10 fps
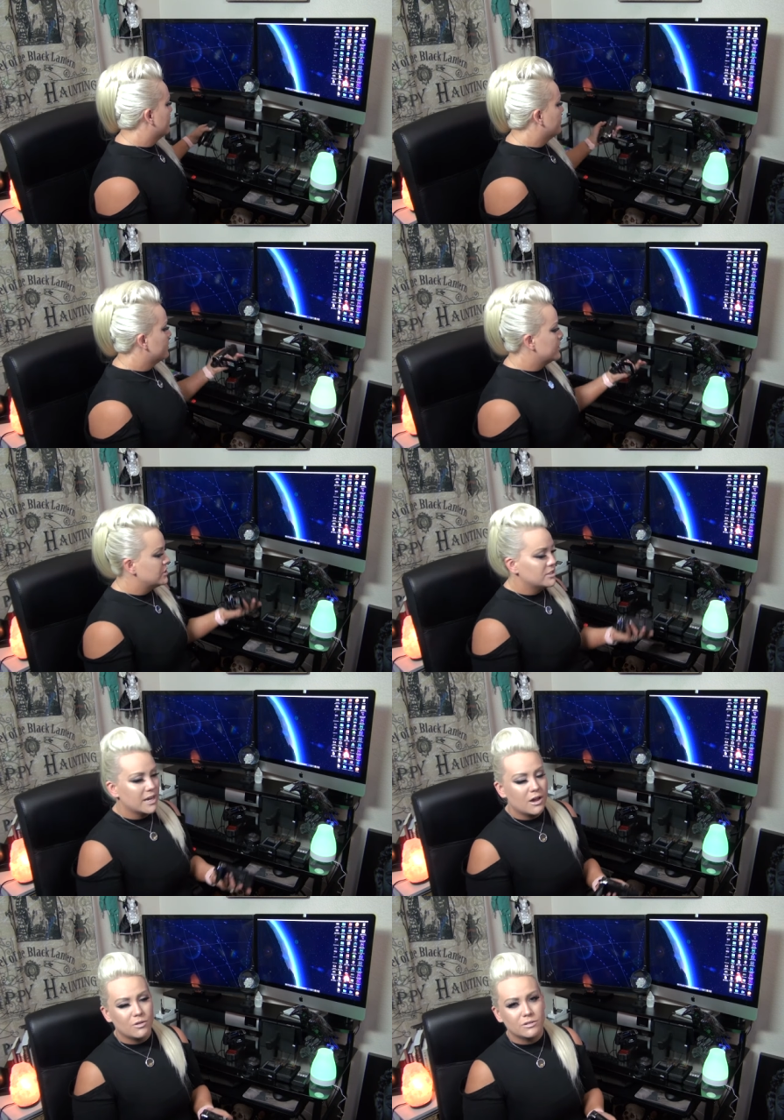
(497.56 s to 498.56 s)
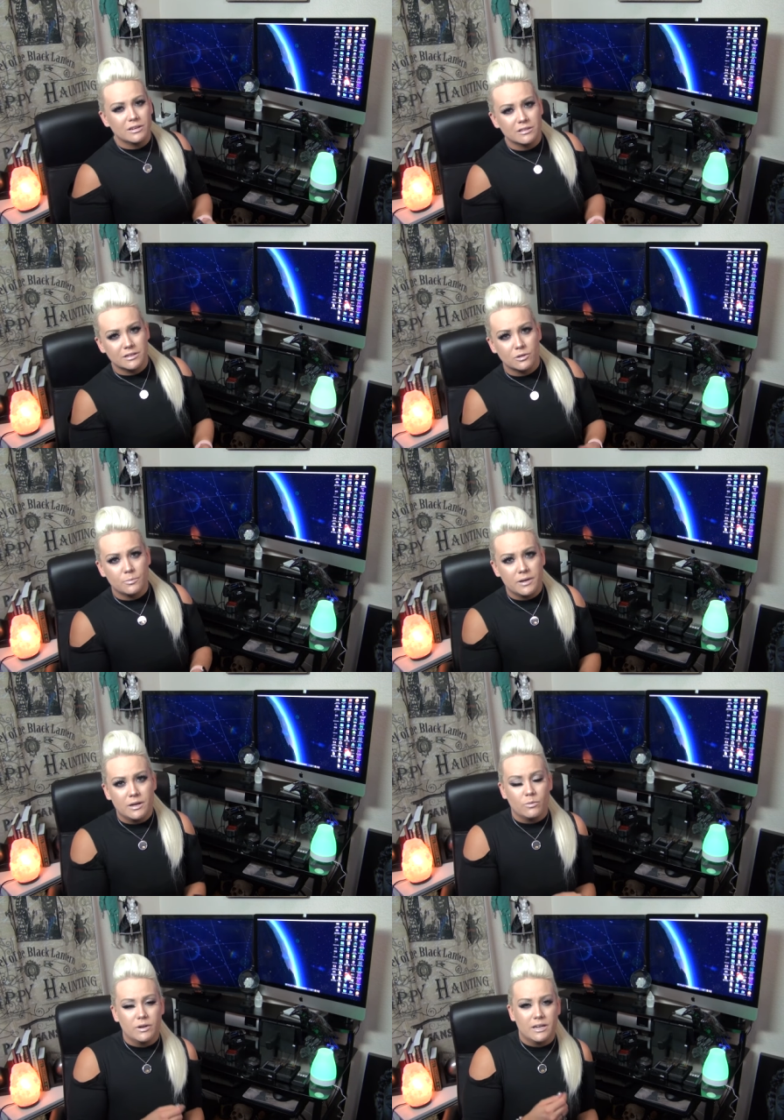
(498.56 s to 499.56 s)
the footage down a little
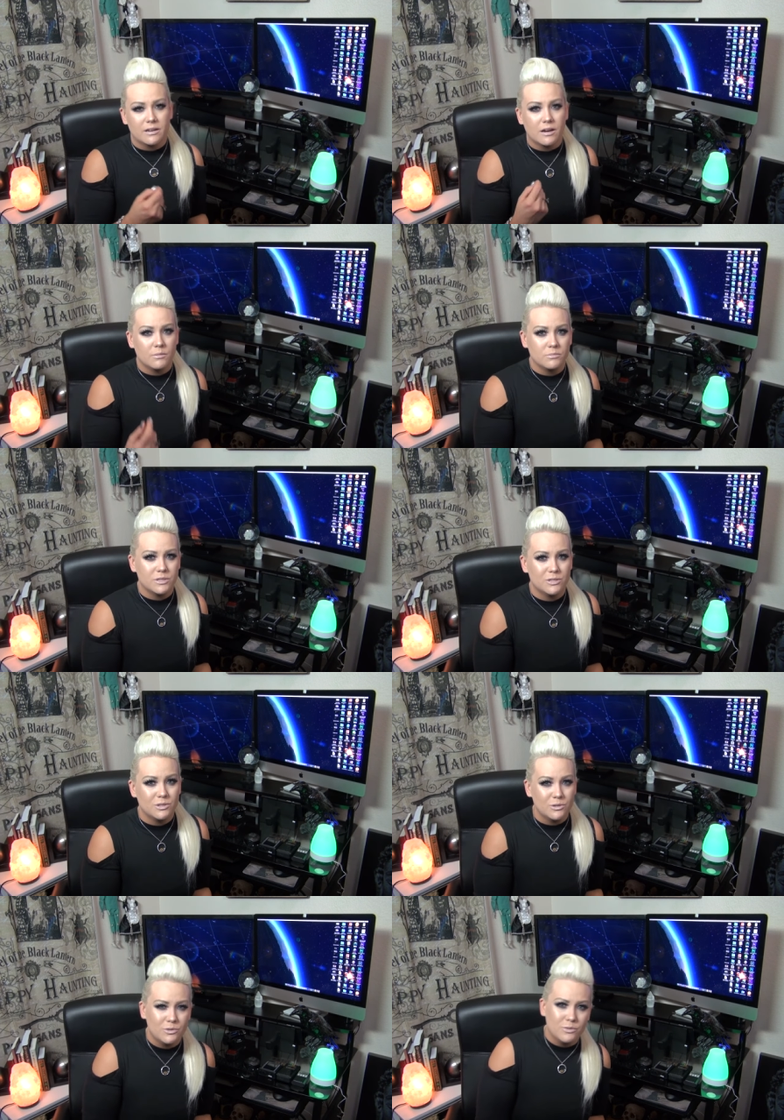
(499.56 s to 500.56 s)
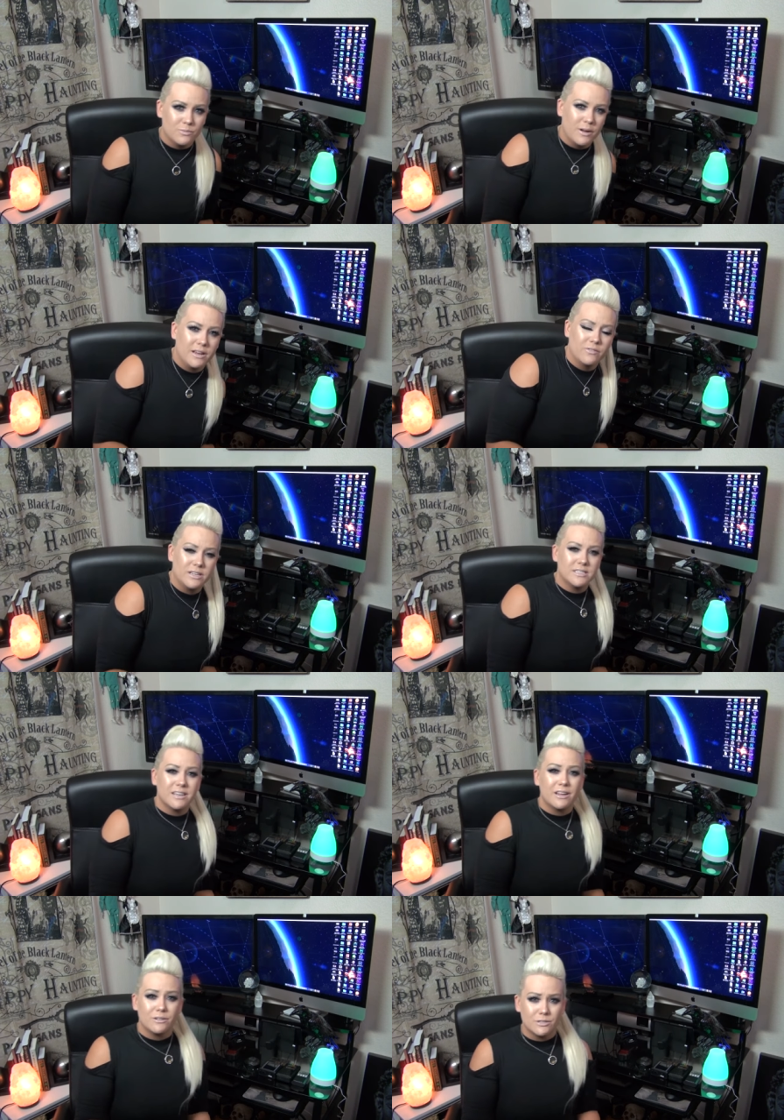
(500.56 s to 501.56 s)
bit when it comes to my
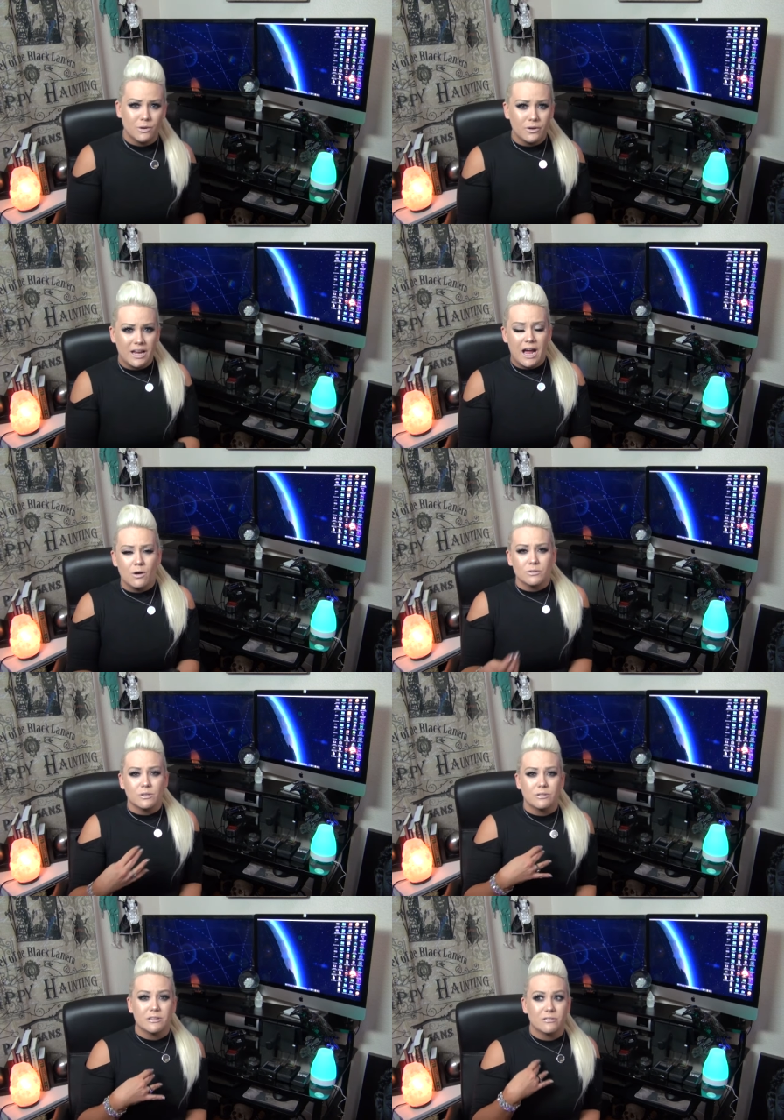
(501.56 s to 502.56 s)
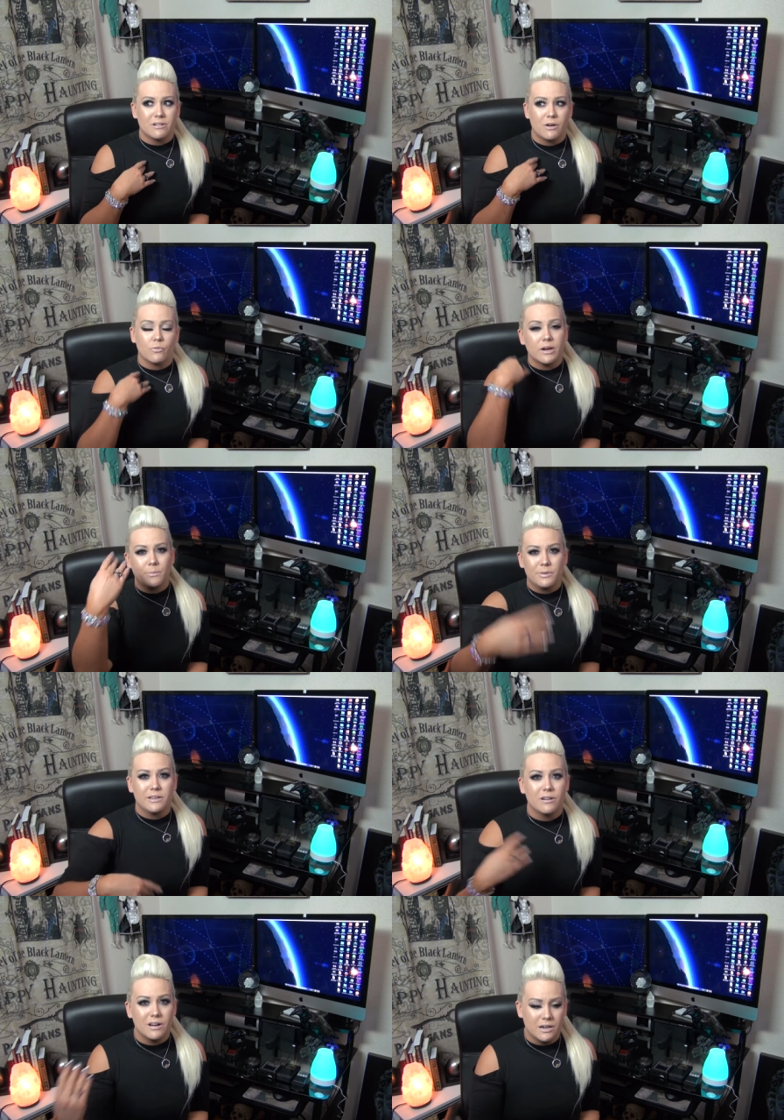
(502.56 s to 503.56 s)
investigators going out so that they're not rambling
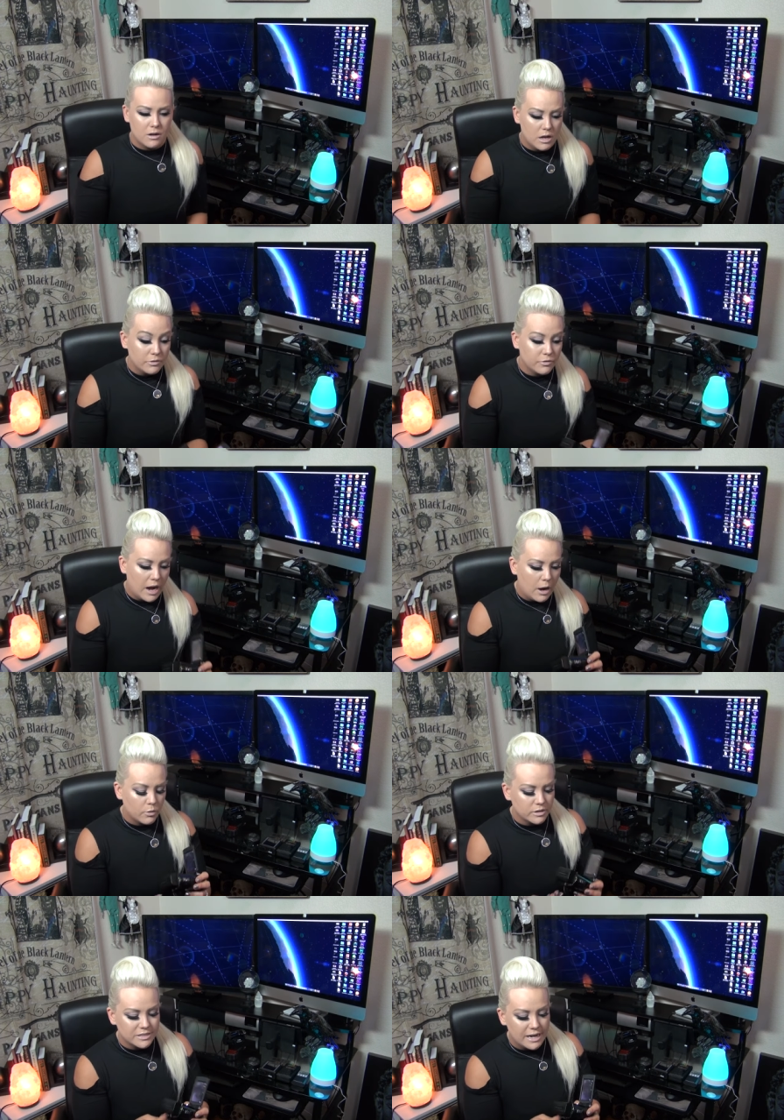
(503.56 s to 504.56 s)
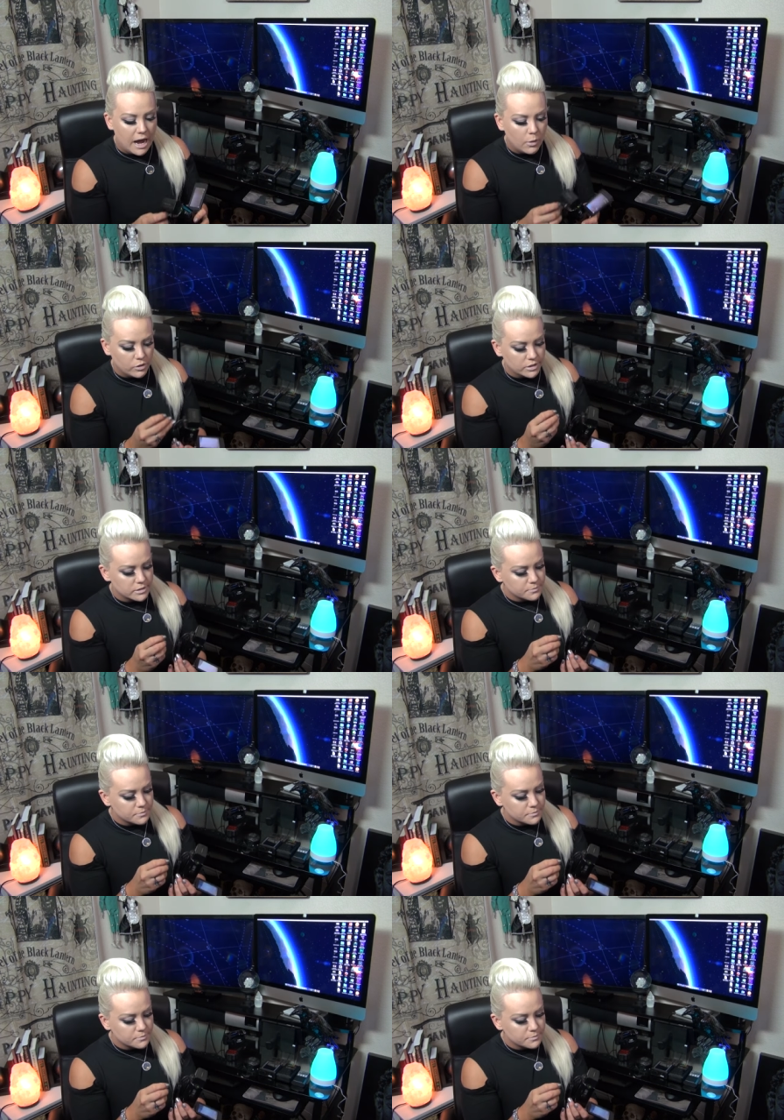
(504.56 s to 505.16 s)
on and on for hours and hours.